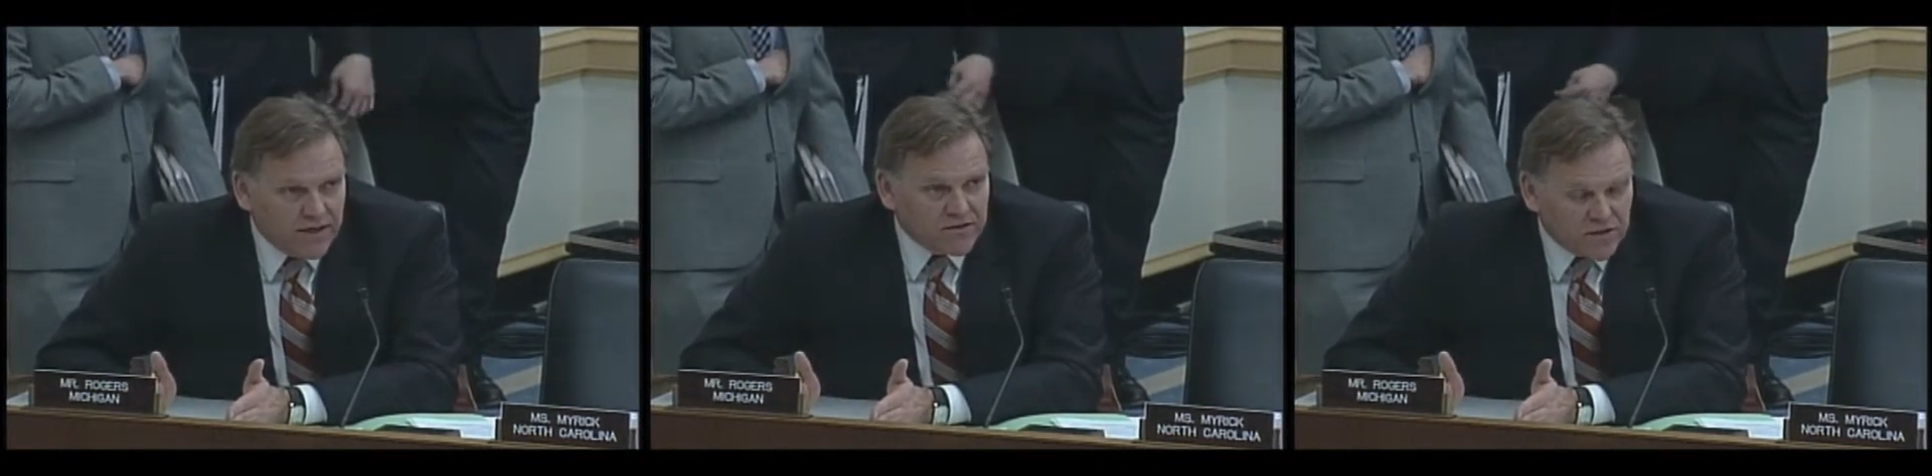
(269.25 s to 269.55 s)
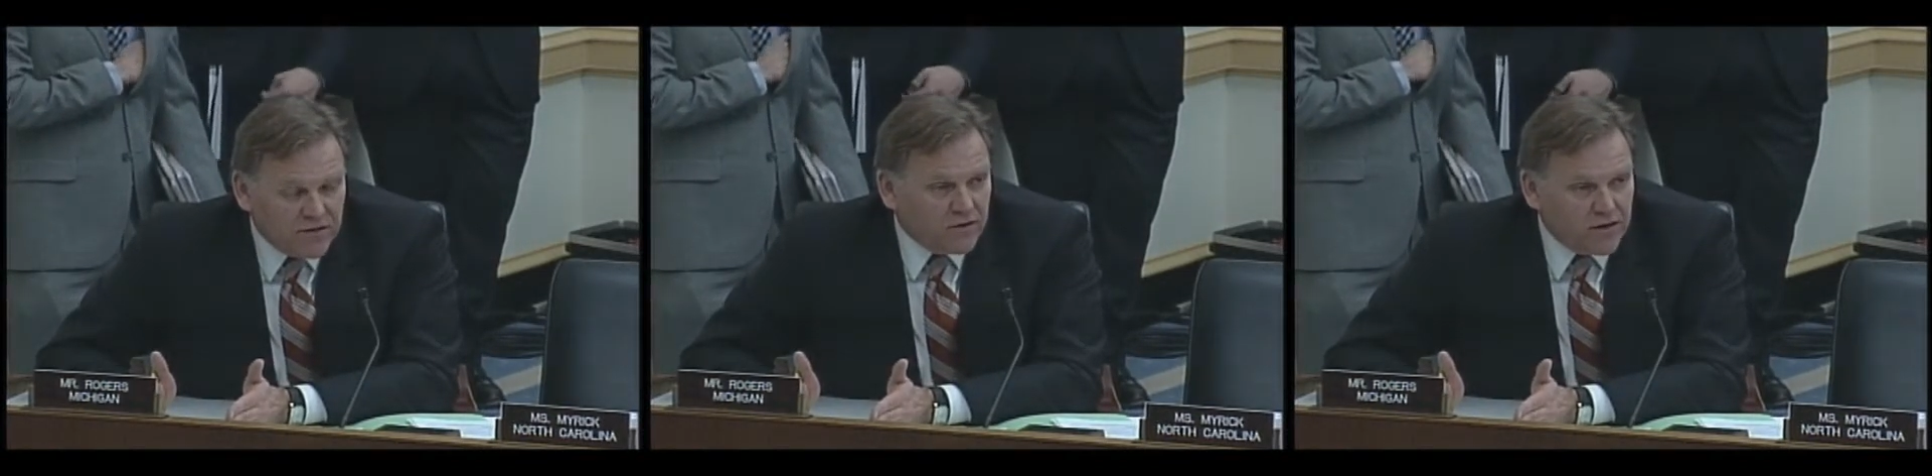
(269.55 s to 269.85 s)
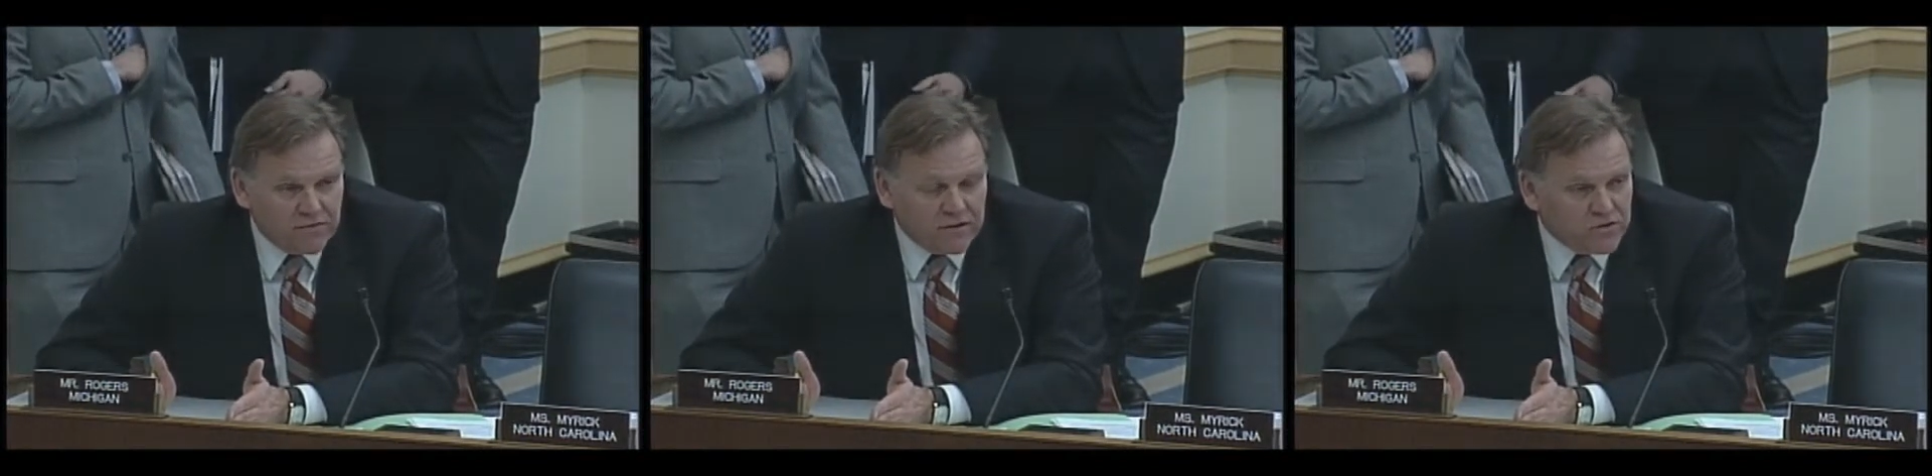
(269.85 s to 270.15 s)
and saying they're
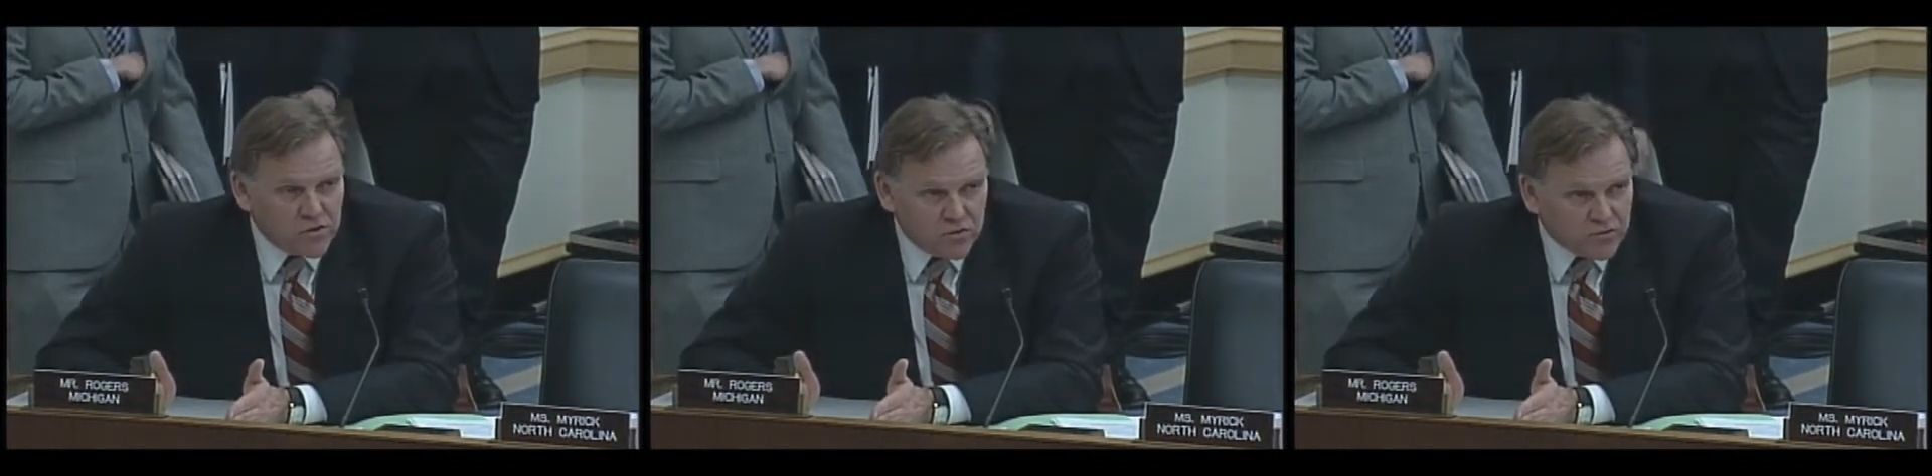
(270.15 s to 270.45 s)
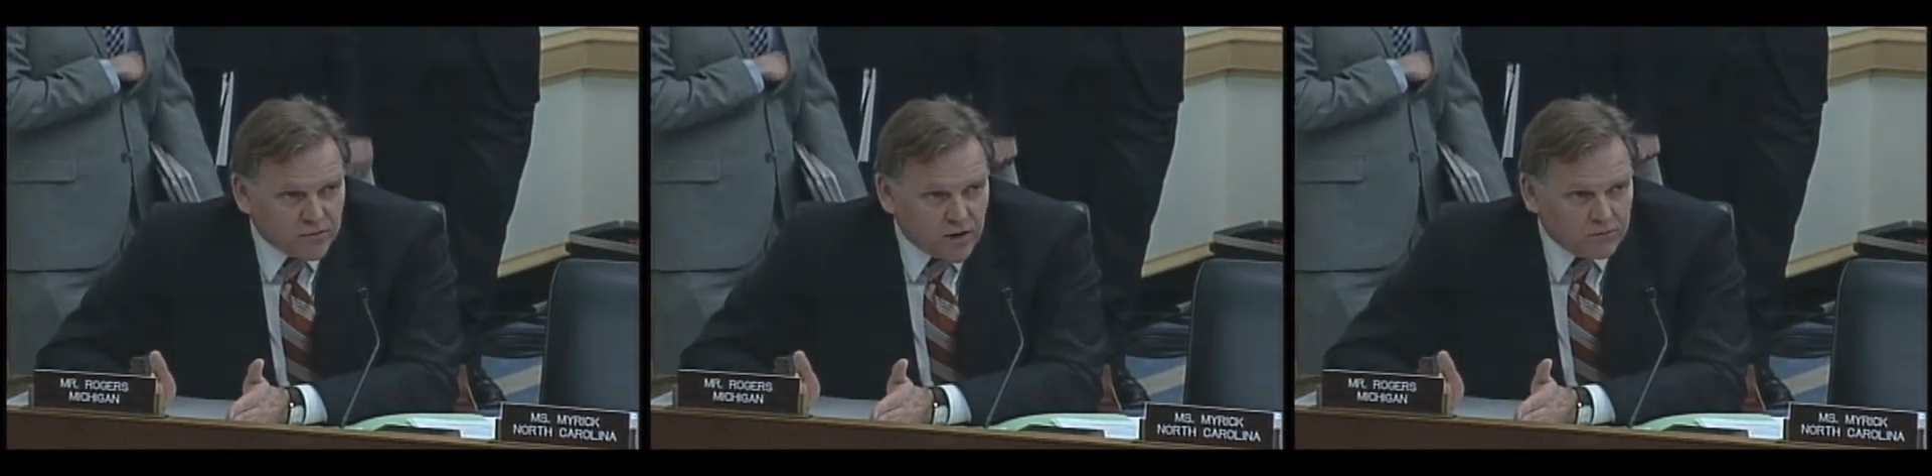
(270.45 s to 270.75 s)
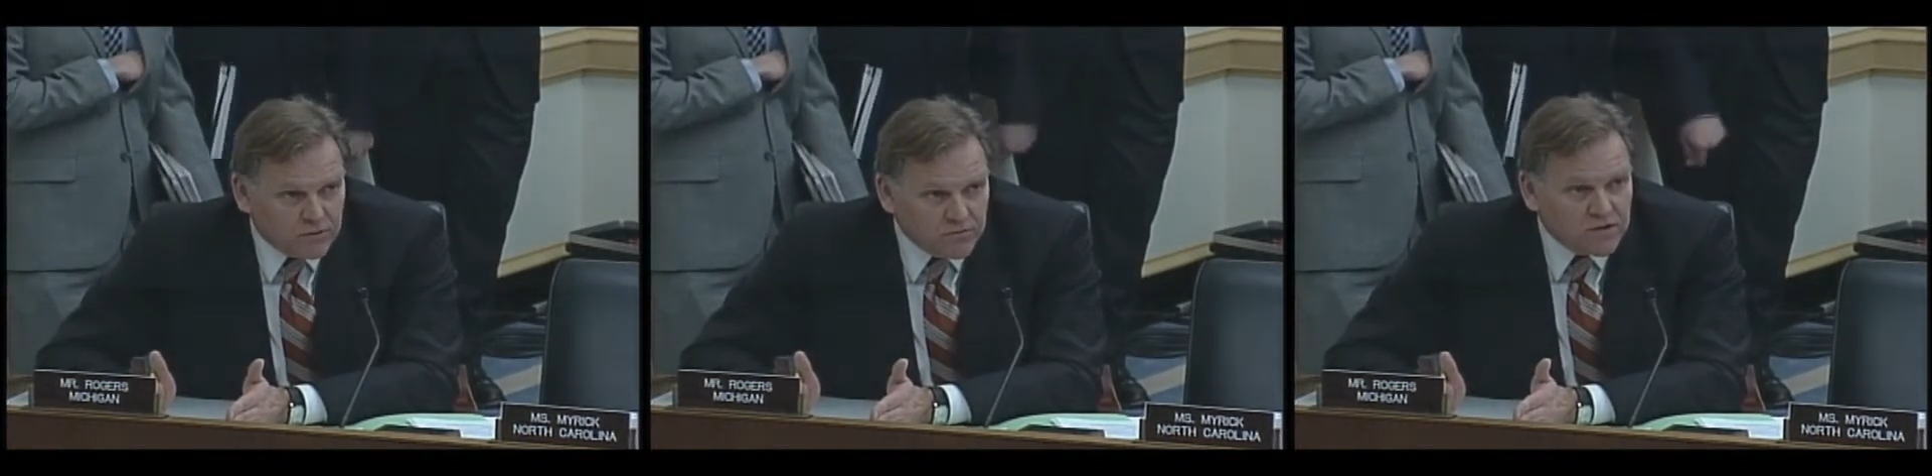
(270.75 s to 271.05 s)
having these huge
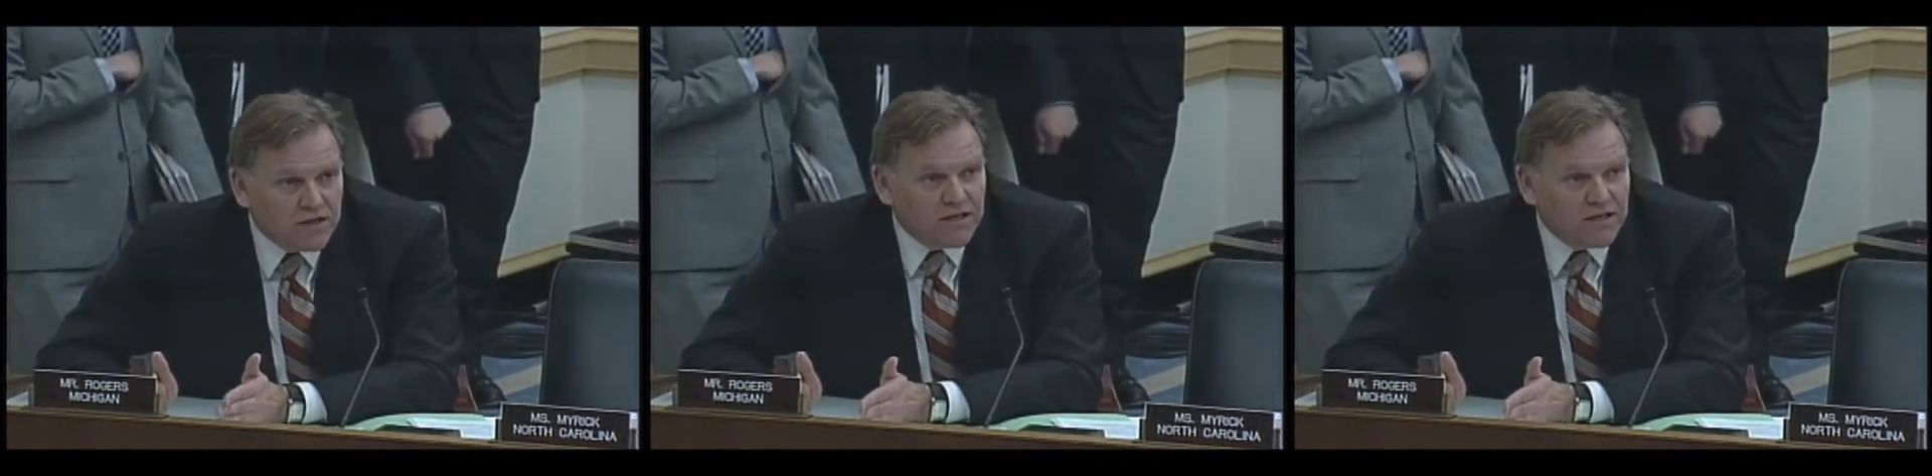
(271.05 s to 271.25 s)
problems.